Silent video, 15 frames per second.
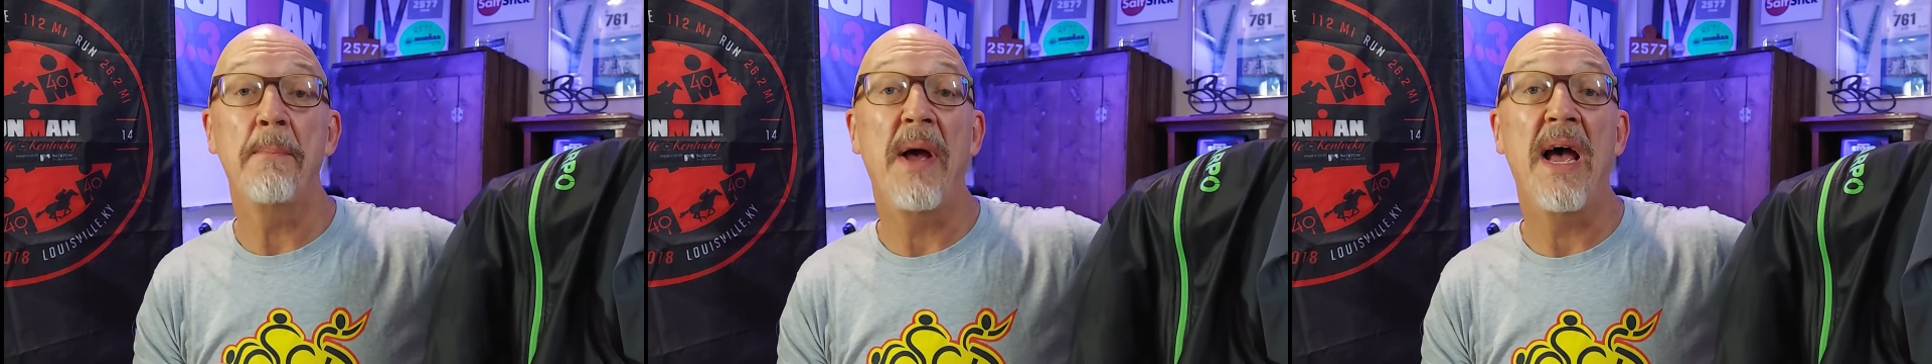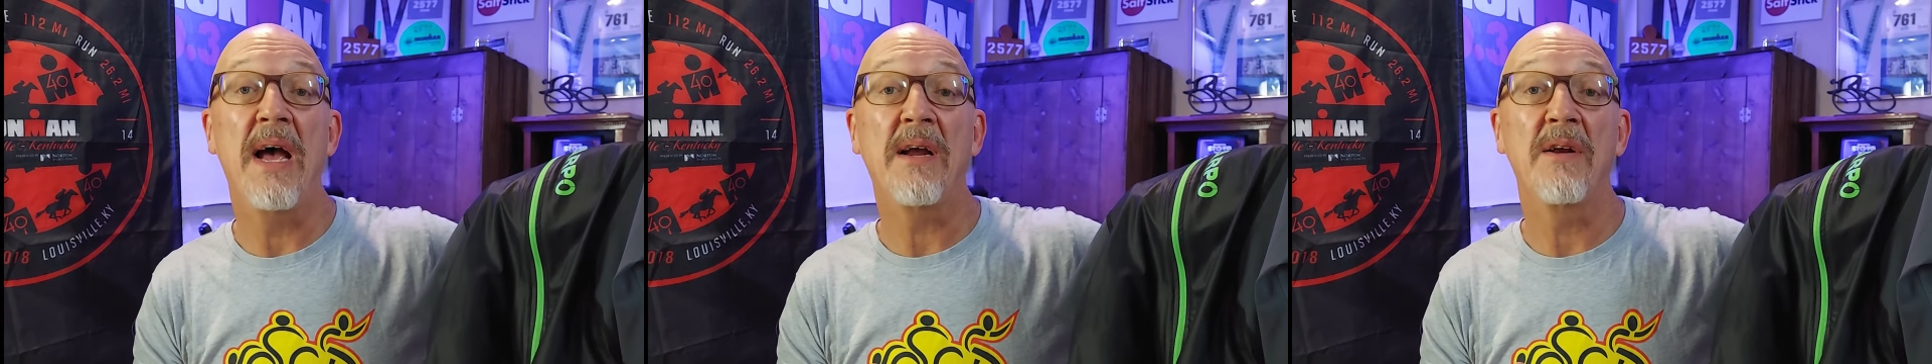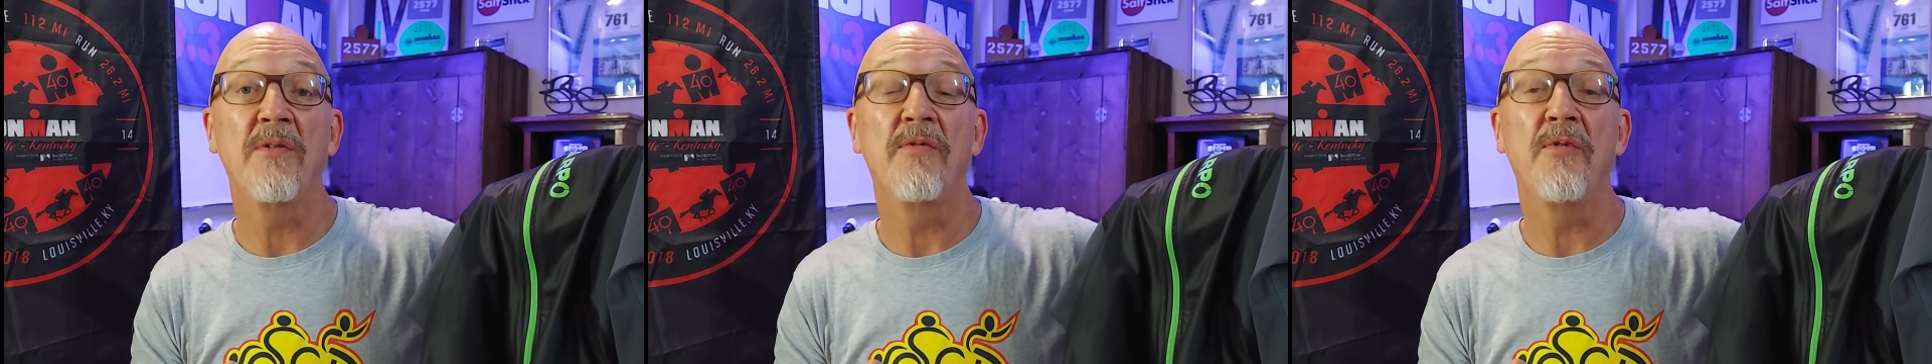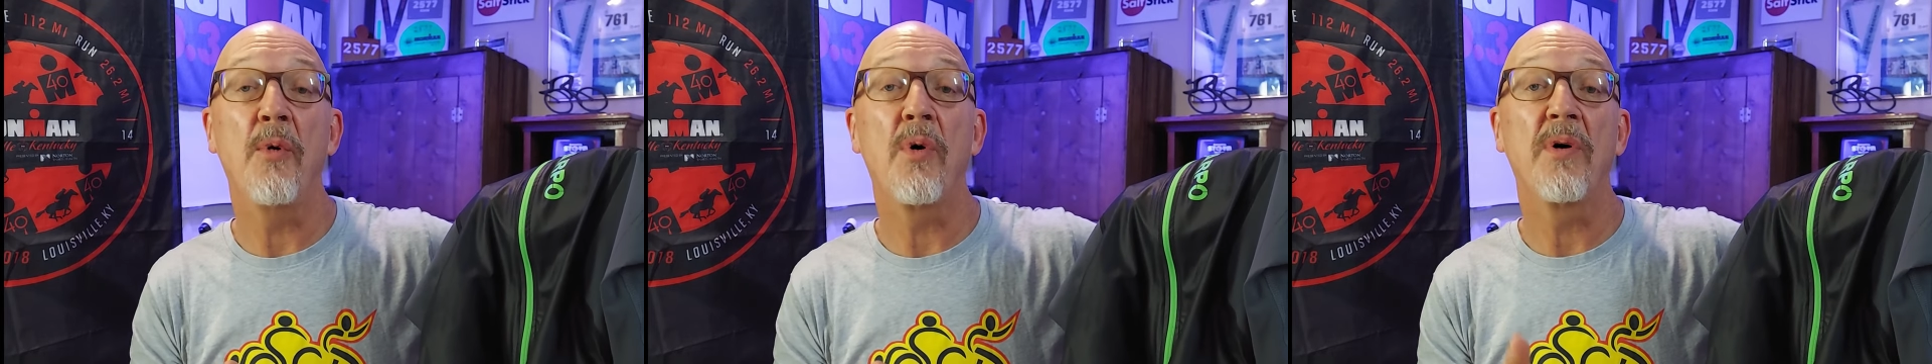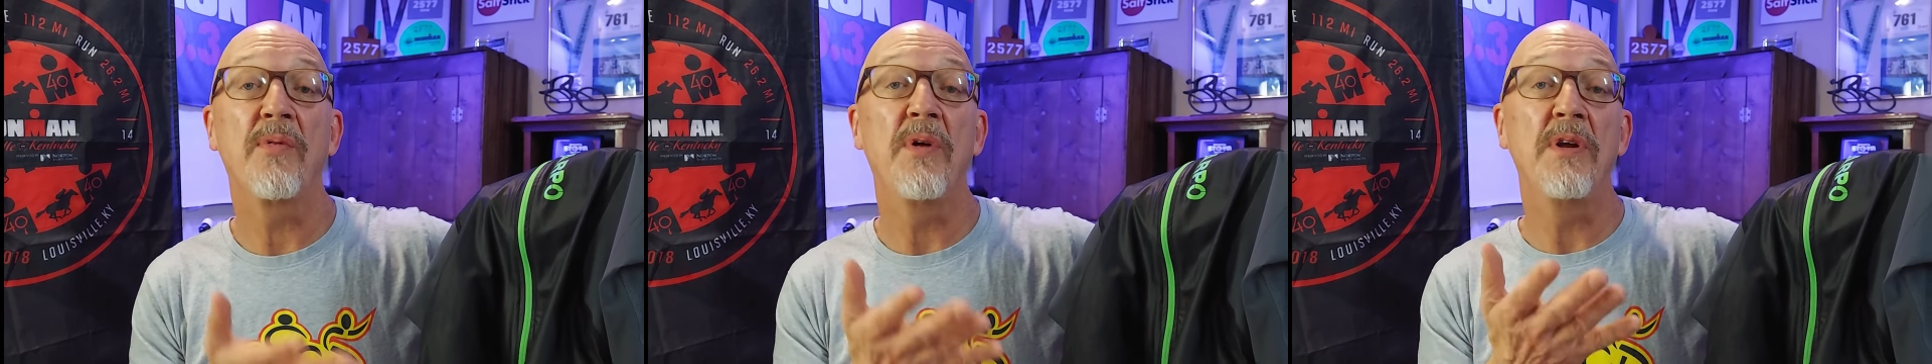back and
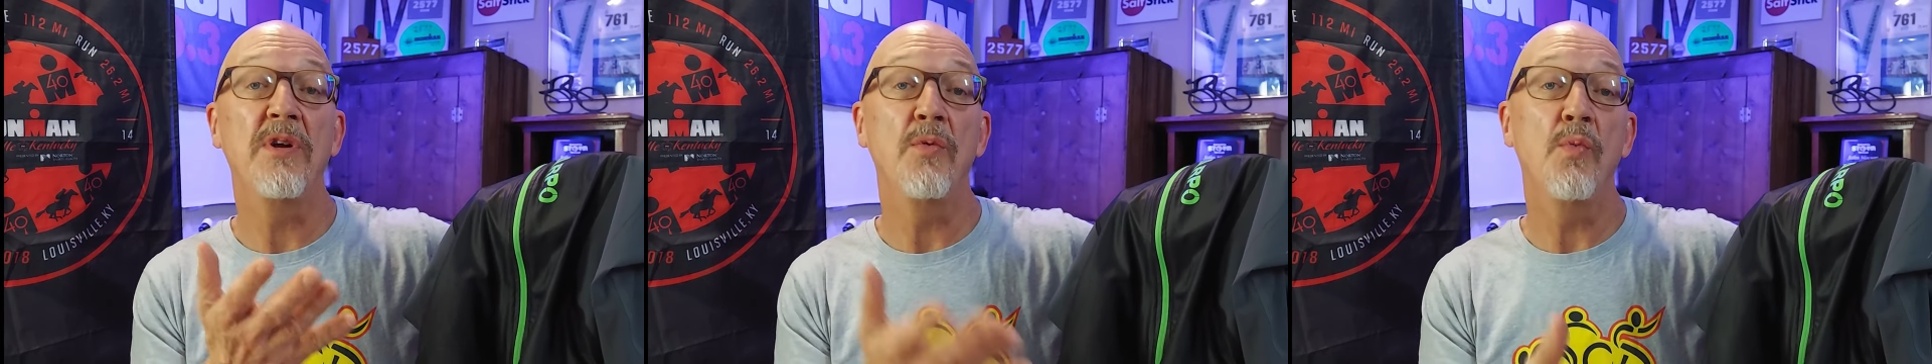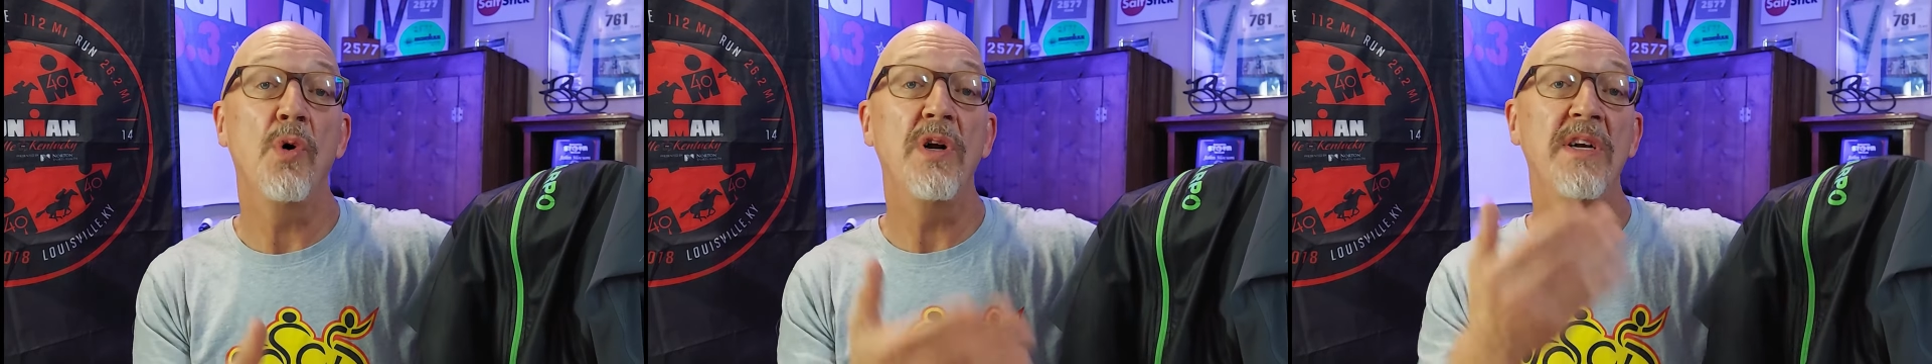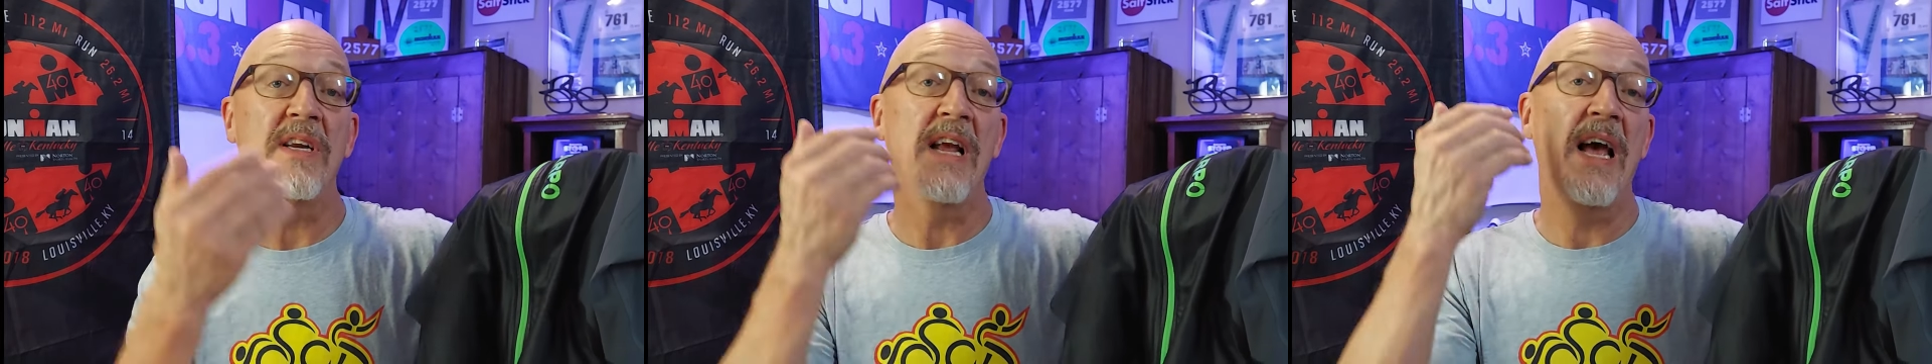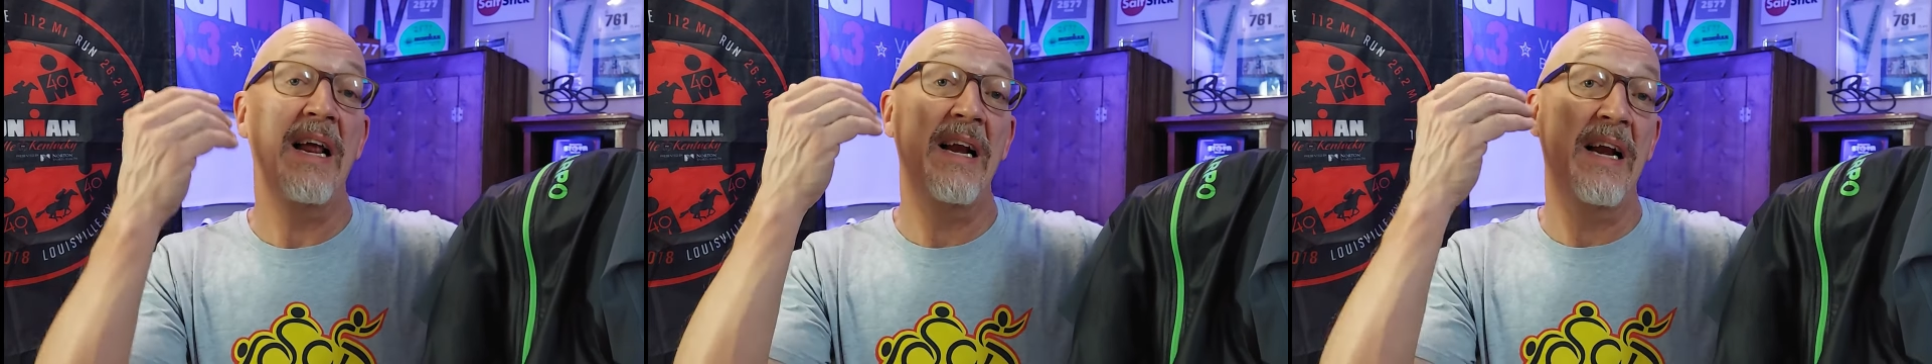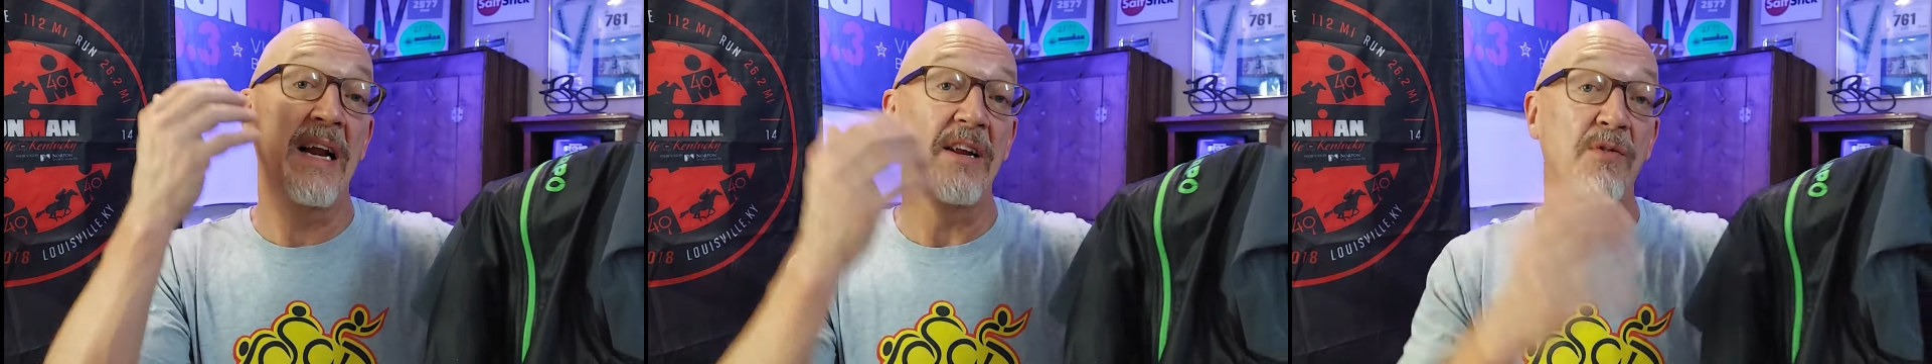forth that you wouldn't
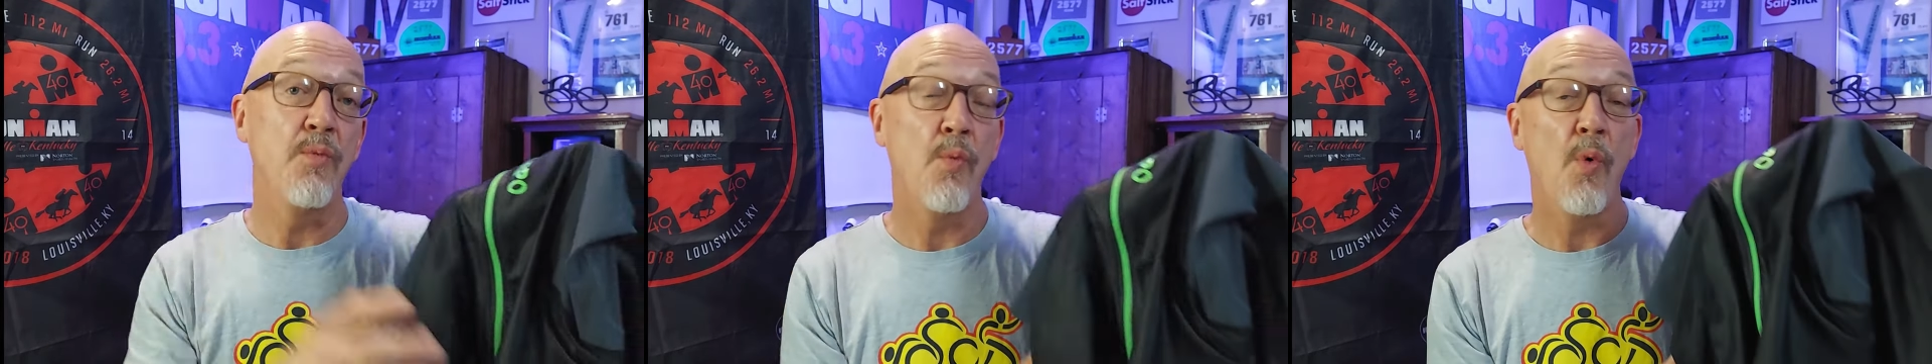get in a